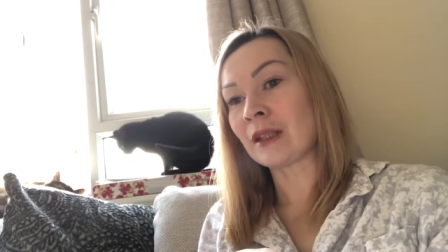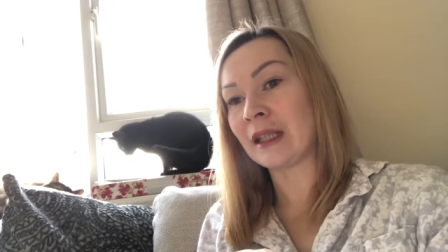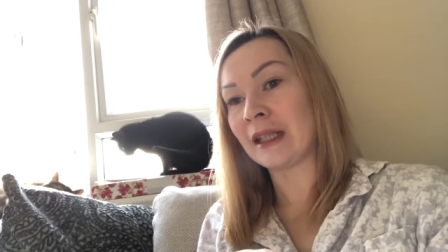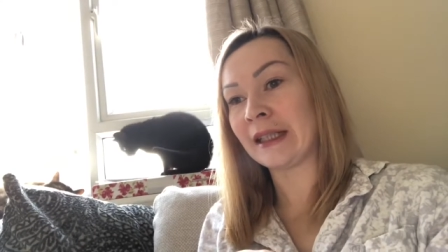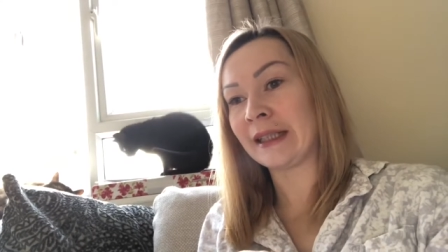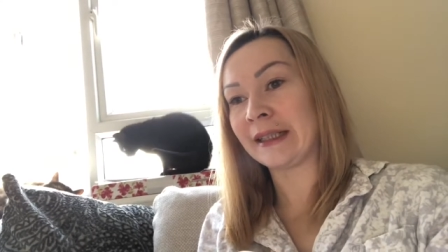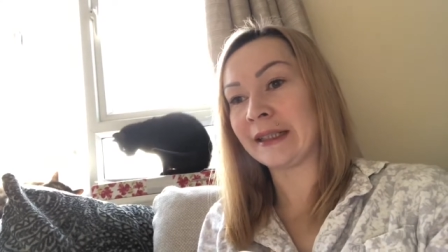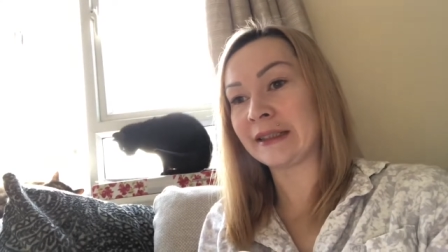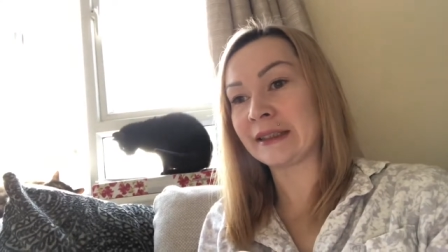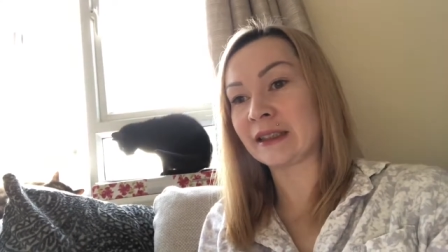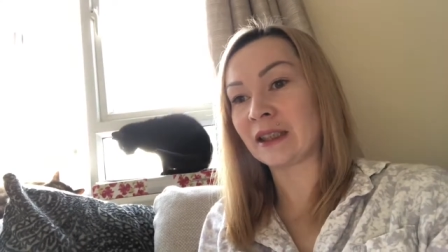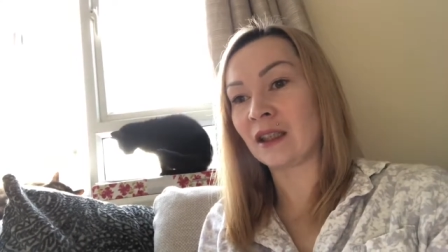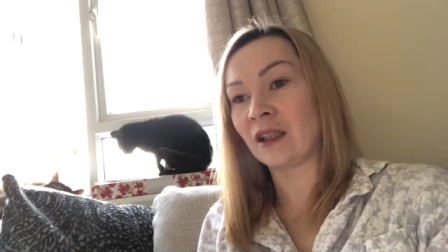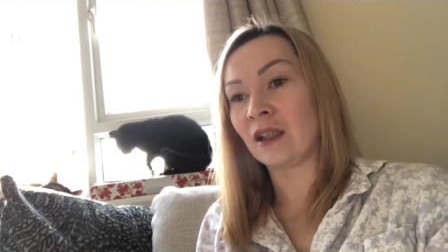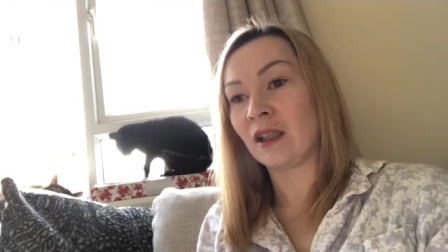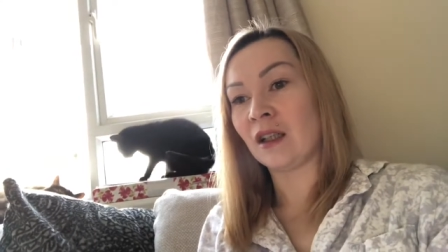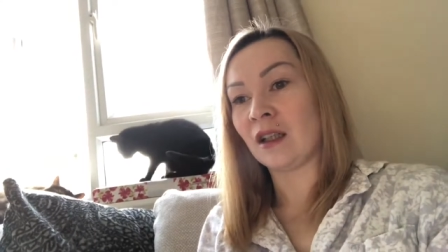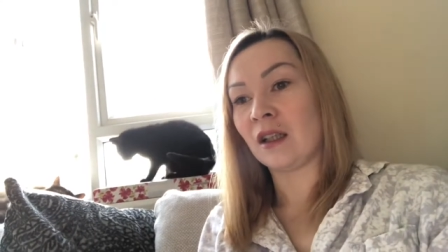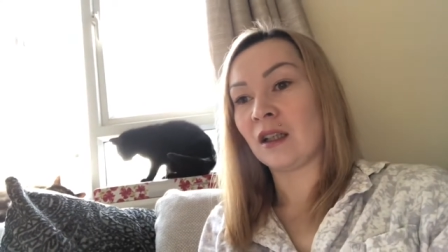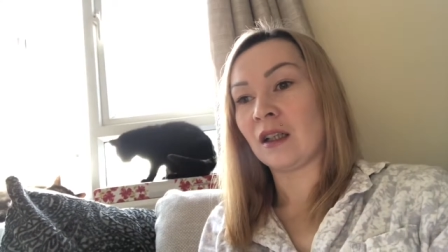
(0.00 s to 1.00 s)
is
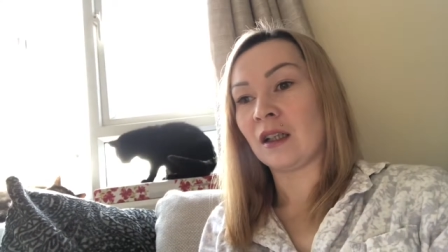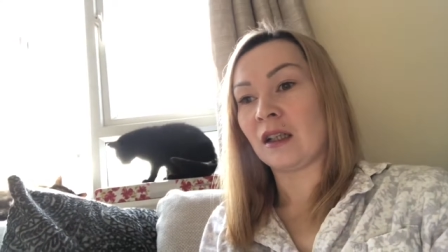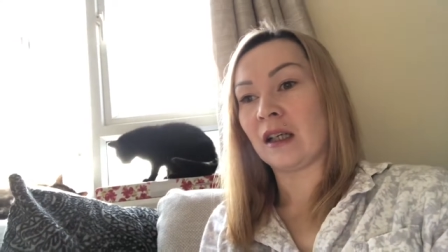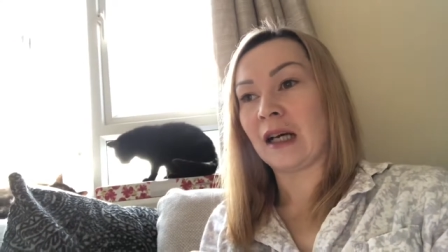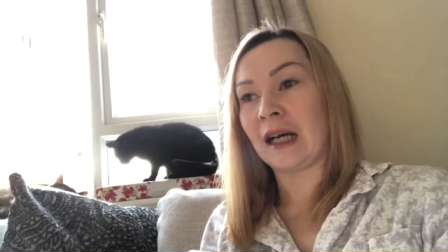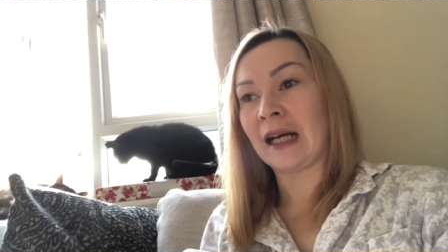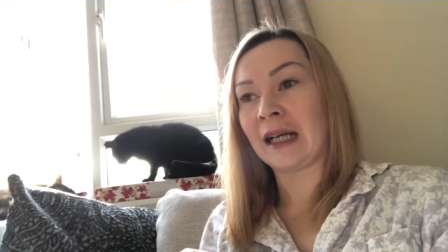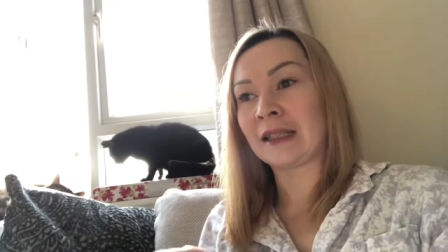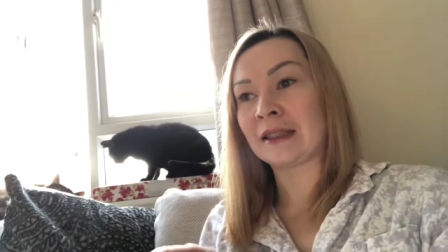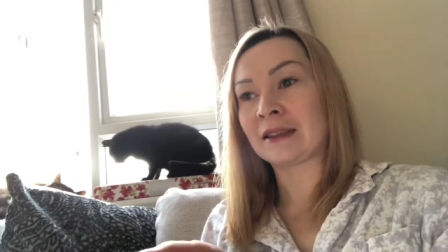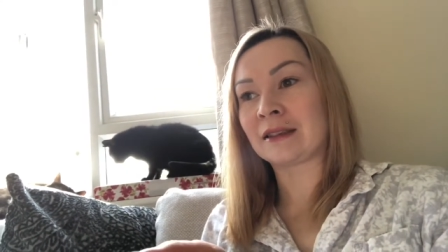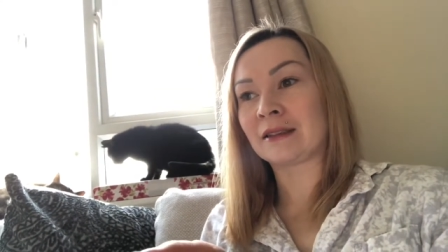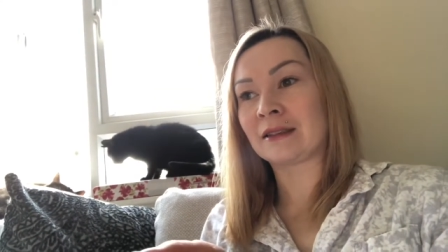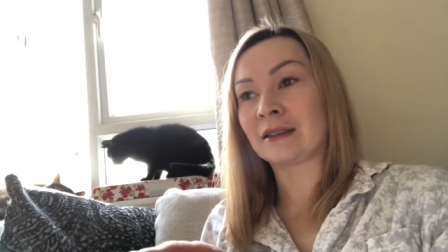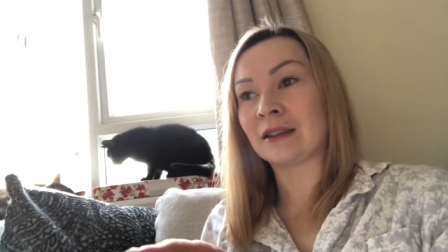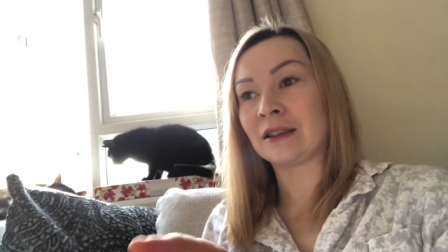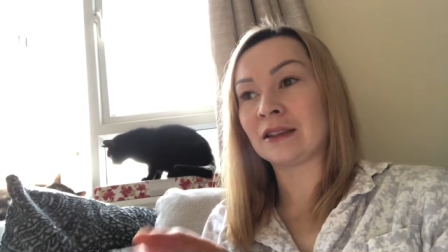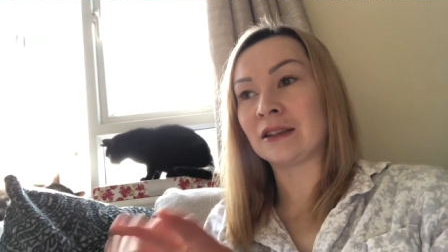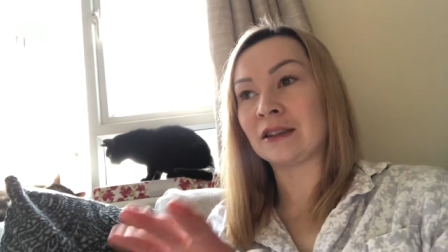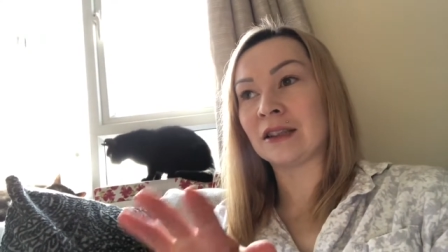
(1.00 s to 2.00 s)
I
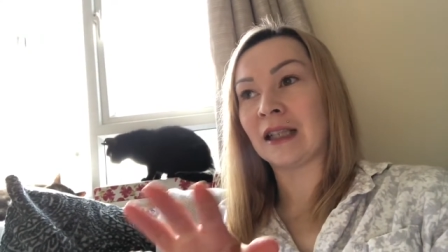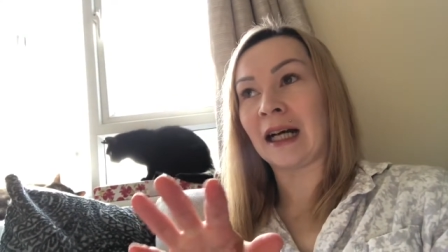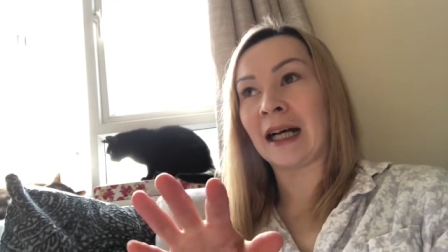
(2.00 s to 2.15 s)
could